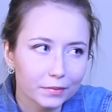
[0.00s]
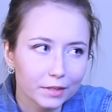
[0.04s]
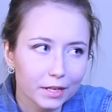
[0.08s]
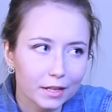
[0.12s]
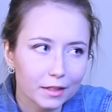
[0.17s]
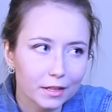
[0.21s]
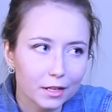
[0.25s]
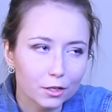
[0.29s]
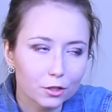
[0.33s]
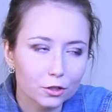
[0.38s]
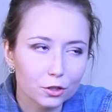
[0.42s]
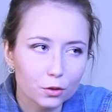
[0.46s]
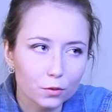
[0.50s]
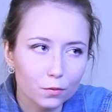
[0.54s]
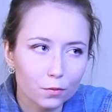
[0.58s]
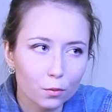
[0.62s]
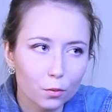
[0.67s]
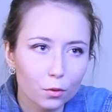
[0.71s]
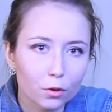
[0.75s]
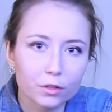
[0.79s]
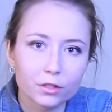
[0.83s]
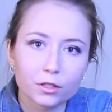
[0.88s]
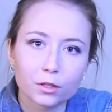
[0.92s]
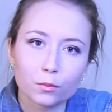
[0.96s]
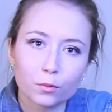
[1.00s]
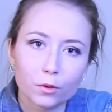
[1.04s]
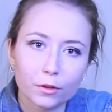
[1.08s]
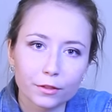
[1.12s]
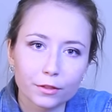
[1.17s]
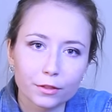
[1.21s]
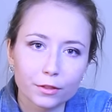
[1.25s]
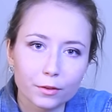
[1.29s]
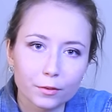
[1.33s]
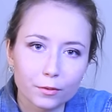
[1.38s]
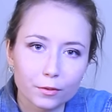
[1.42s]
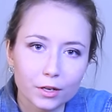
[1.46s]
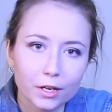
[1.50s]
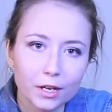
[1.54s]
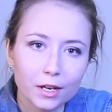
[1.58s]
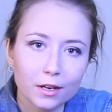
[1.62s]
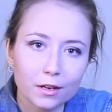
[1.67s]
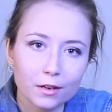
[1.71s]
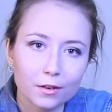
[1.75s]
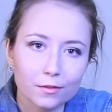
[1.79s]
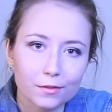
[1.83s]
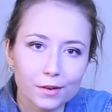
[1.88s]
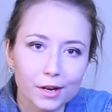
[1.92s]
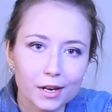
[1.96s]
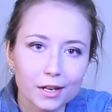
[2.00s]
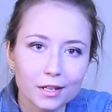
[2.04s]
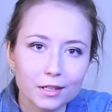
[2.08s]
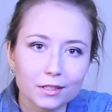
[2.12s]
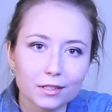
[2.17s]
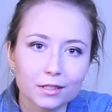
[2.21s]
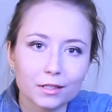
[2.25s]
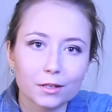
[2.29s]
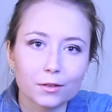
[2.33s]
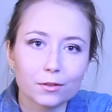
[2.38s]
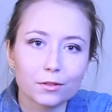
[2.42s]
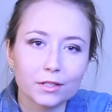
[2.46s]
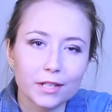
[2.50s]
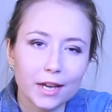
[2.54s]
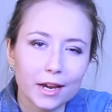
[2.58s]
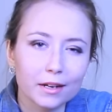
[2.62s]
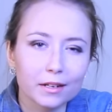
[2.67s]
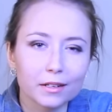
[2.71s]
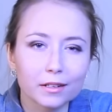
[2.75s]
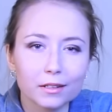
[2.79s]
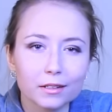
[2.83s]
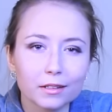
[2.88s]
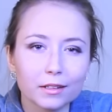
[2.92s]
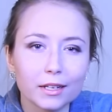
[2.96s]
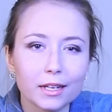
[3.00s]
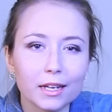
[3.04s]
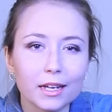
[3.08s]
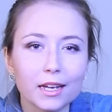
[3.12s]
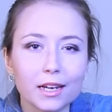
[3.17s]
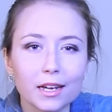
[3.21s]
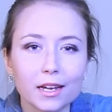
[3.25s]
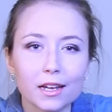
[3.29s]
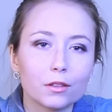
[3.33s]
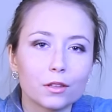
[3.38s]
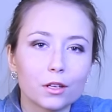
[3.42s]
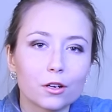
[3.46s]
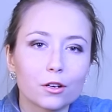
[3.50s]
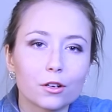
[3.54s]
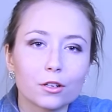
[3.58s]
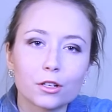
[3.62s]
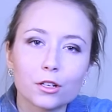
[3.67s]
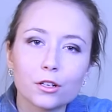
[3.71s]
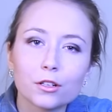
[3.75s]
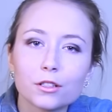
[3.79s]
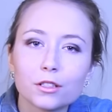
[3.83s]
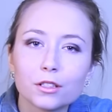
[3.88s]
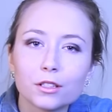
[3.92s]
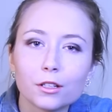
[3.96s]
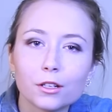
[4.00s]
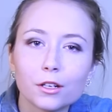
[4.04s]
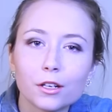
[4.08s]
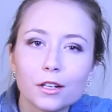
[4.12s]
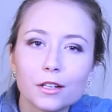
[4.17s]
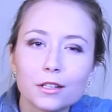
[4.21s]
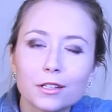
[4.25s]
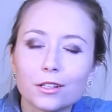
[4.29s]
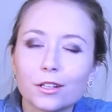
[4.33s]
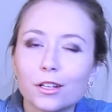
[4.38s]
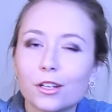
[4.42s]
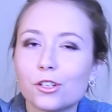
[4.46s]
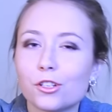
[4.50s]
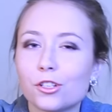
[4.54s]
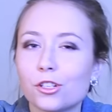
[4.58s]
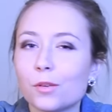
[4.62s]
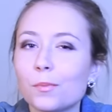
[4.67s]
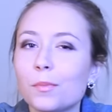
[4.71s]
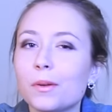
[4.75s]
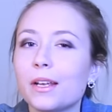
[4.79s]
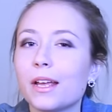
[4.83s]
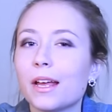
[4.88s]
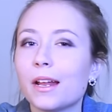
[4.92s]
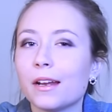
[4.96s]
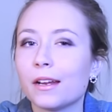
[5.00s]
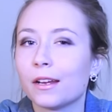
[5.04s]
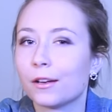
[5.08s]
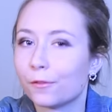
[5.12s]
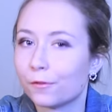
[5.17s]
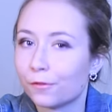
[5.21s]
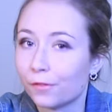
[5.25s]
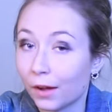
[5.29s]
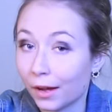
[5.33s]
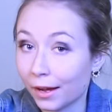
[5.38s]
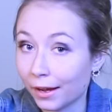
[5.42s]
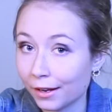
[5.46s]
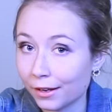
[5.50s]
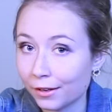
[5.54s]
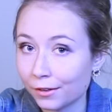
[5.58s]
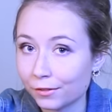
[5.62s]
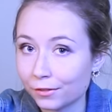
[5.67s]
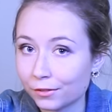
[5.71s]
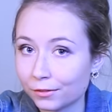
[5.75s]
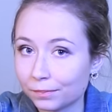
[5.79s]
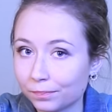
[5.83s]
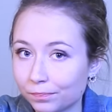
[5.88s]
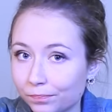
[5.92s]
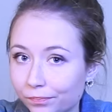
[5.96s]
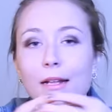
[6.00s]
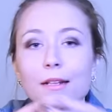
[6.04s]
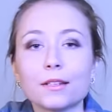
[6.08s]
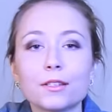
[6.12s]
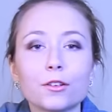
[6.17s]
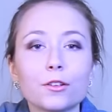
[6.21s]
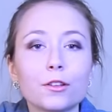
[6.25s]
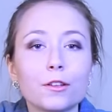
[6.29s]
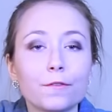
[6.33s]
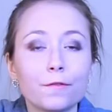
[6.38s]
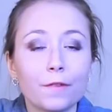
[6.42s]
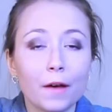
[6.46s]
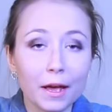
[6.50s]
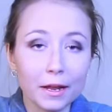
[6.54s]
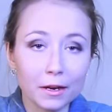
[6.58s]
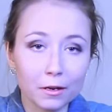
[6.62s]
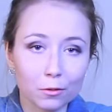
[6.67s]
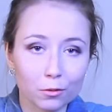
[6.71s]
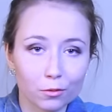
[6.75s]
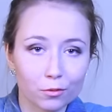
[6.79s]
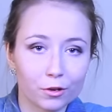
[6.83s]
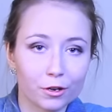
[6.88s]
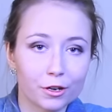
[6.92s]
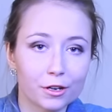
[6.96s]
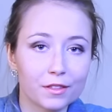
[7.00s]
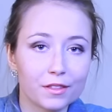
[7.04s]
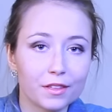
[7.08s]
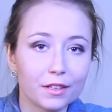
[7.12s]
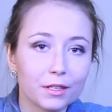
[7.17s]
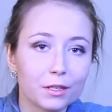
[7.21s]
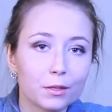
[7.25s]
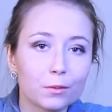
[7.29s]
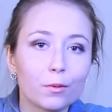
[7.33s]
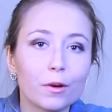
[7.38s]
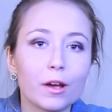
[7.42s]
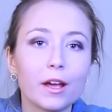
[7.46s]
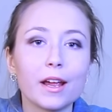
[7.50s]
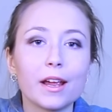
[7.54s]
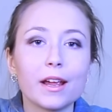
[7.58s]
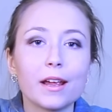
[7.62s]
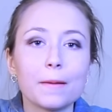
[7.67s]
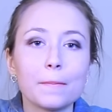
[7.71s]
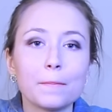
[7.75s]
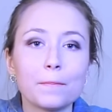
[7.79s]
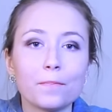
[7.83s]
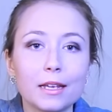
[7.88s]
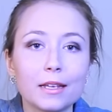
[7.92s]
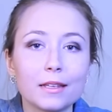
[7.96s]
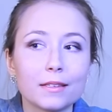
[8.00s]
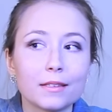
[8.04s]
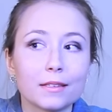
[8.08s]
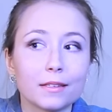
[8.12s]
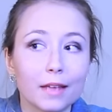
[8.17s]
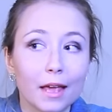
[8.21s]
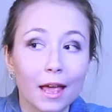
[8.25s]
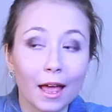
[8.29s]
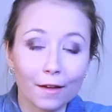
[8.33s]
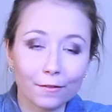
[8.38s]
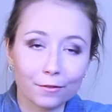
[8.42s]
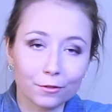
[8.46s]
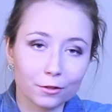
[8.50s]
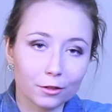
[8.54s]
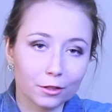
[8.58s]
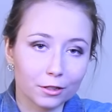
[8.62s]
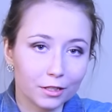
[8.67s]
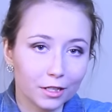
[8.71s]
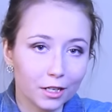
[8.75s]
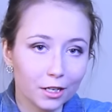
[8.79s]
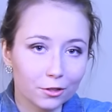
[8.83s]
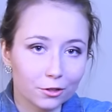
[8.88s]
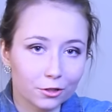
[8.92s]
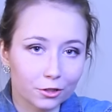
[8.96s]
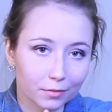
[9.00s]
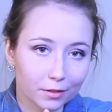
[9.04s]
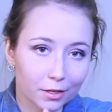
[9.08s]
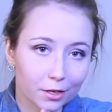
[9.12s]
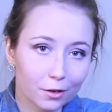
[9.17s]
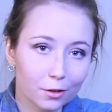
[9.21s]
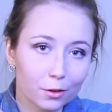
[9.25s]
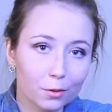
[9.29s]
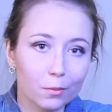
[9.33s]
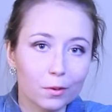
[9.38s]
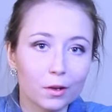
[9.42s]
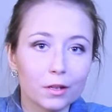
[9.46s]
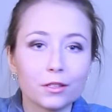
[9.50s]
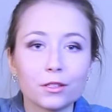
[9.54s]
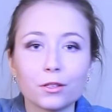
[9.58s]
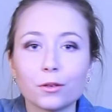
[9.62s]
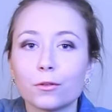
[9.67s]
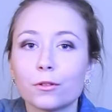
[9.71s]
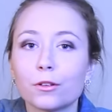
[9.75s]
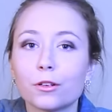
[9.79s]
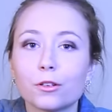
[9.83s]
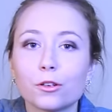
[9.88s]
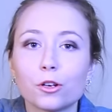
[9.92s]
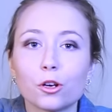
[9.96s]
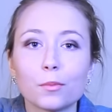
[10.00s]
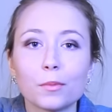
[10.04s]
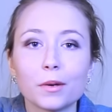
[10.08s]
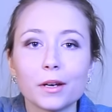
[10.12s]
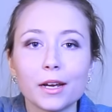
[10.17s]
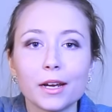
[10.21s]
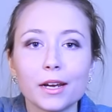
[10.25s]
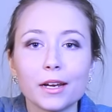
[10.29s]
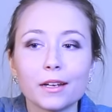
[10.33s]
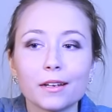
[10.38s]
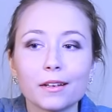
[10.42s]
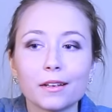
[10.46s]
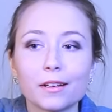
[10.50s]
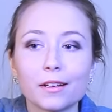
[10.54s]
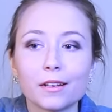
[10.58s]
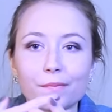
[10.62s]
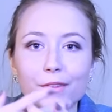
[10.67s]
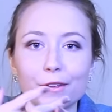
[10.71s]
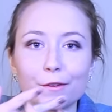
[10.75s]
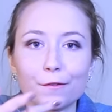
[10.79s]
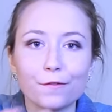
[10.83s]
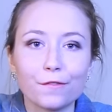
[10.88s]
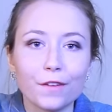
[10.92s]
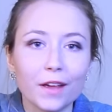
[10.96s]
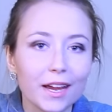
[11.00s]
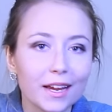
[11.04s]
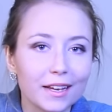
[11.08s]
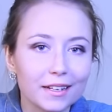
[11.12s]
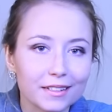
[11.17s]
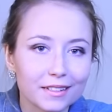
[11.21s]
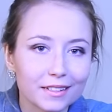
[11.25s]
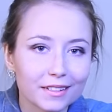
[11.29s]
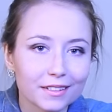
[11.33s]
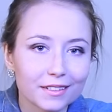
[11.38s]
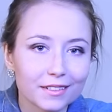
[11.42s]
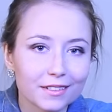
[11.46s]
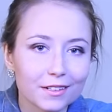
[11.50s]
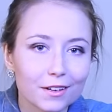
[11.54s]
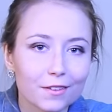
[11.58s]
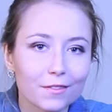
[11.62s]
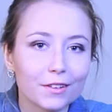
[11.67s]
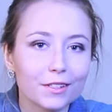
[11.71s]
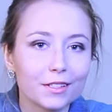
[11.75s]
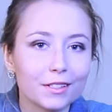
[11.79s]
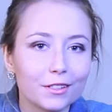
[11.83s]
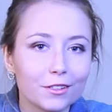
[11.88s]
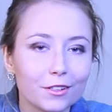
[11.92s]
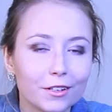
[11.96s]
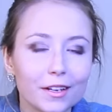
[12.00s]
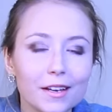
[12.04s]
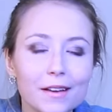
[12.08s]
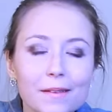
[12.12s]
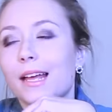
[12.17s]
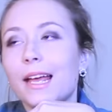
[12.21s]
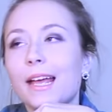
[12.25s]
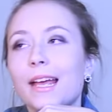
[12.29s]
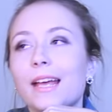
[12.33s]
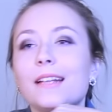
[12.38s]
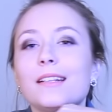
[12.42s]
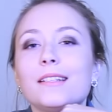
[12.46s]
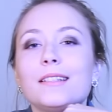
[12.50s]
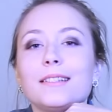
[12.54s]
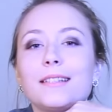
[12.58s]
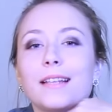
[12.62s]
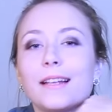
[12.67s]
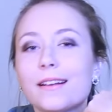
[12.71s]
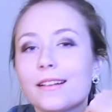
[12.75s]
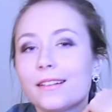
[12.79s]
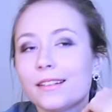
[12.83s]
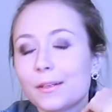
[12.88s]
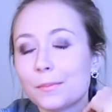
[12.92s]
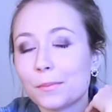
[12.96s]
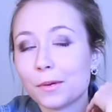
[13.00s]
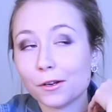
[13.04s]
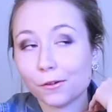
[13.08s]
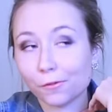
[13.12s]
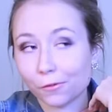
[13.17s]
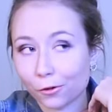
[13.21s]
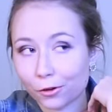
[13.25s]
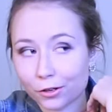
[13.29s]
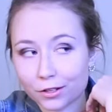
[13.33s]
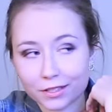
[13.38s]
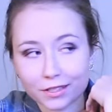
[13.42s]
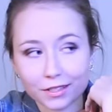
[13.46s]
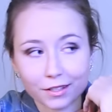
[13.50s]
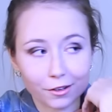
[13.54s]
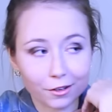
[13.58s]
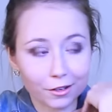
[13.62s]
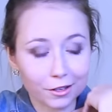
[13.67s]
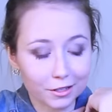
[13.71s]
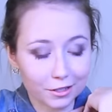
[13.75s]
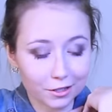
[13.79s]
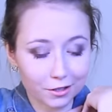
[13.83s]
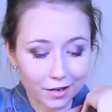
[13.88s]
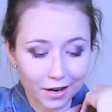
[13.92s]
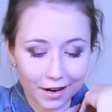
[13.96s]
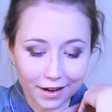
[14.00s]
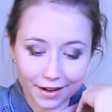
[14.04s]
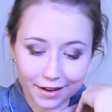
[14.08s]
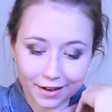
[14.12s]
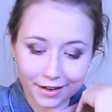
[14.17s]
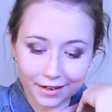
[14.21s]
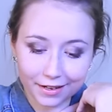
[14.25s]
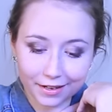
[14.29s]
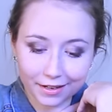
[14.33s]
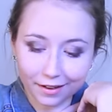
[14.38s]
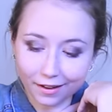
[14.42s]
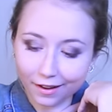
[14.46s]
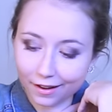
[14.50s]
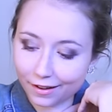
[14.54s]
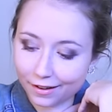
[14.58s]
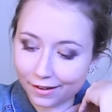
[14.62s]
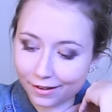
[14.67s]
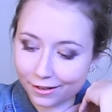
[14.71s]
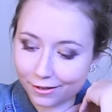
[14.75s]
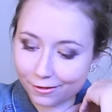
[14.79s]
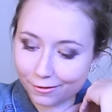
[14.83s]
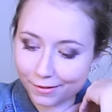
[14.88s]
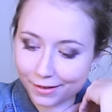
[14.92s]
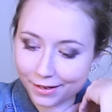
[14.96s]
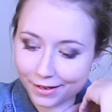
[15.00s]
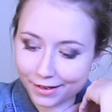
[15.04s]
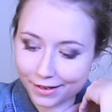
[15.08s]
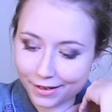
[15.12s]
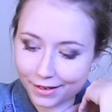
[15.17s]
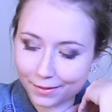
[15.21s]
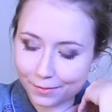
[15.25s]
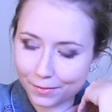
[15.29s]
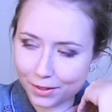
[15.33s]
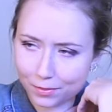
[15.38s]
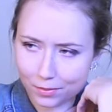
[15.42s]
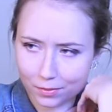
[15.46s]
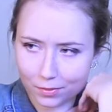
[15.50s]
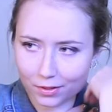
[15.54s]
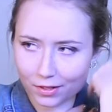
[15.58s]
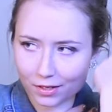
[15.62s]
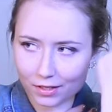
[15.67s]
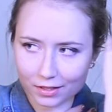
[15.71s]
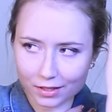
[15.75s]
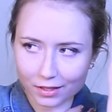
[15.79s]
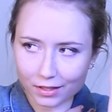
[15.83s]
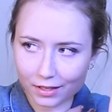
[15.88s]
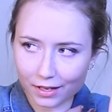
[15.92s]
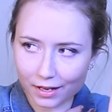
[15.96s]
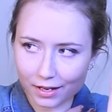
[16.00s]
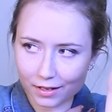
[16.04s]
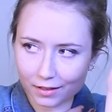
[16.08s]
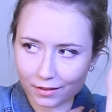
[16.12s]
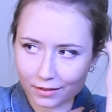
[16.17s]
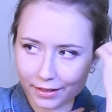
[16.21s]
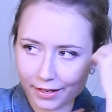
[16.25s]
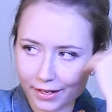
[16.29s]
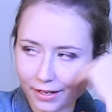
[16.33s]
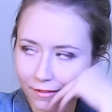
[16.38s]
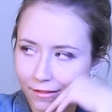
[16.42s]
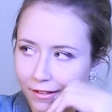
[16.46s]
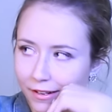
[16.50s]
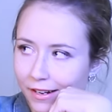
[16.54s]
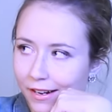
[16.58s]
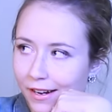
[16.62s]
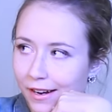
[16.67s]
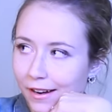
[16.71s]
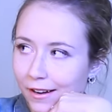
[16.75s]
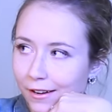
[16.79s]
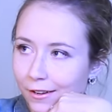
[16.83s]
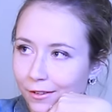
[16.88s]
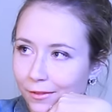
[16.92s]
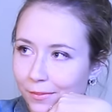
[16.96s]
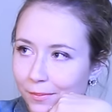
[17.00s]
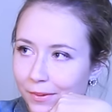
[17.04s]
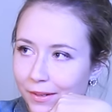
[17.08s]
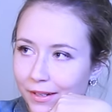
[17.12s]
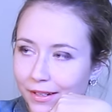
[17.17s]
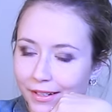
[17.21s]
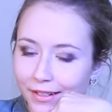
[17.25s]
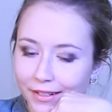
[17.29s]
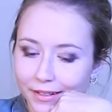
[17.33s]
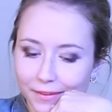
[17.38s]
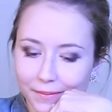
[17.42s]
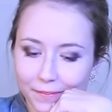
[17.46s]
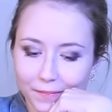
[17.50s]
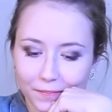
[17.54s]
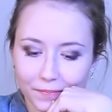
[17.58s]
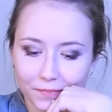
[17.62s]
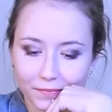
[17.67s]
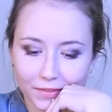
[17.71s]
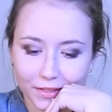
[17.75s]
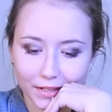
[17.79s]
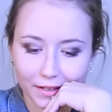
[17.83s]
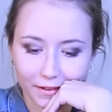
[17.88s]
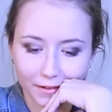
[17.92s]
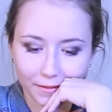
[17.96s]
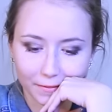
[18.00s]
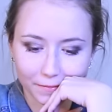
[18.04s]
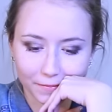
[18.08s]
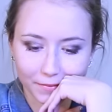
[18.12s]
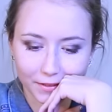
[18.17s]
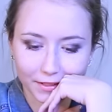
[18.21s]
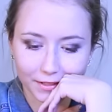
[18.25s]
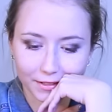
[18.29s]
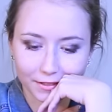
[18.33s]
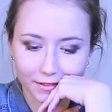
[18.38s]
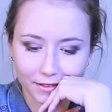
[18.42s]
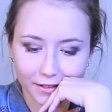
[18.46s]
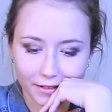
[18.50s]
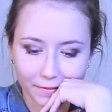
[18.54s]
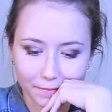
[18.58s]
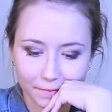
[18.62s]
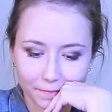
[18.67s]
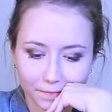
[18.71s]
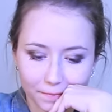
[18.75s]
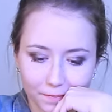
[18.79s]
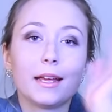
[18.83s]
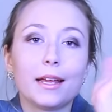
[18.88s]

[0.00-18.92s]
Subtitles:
And then 2 4s and 1 3, right? So technically, they're a good student, so they should be getting a 5. And so the final word this way is after the teacher. They're the ones who are determining the fate of a student. And suddenly my voice started to die. I don't know why, maybe because it's kind of late right now, but yeah, that's great.